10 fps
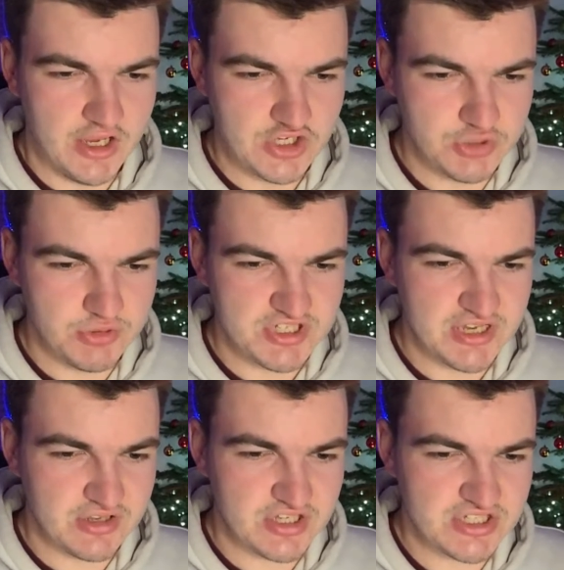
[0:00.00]
Stuart
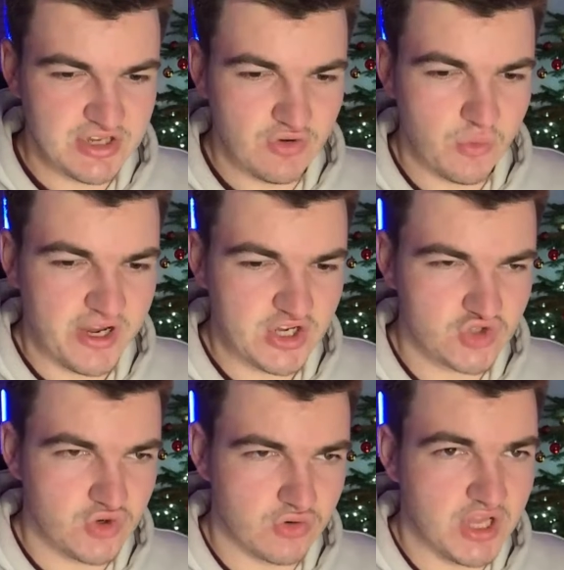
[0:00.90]
said that's still quite a
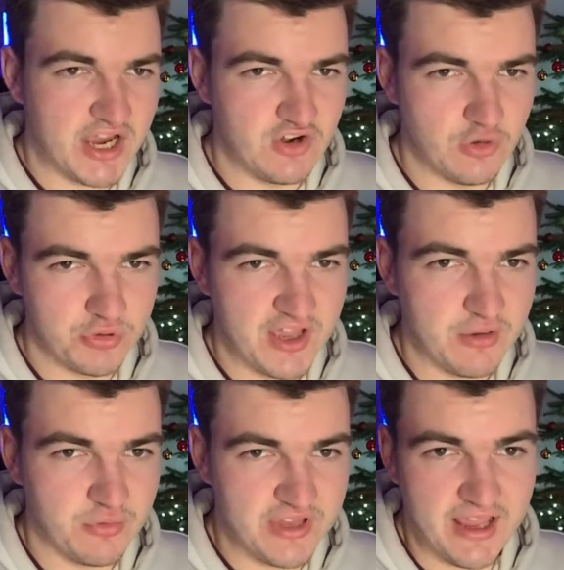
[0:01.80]
strong lineup, but
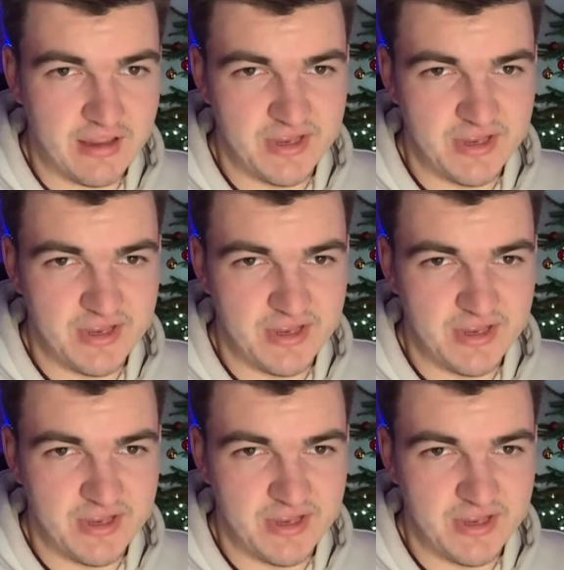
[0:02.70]
yeah.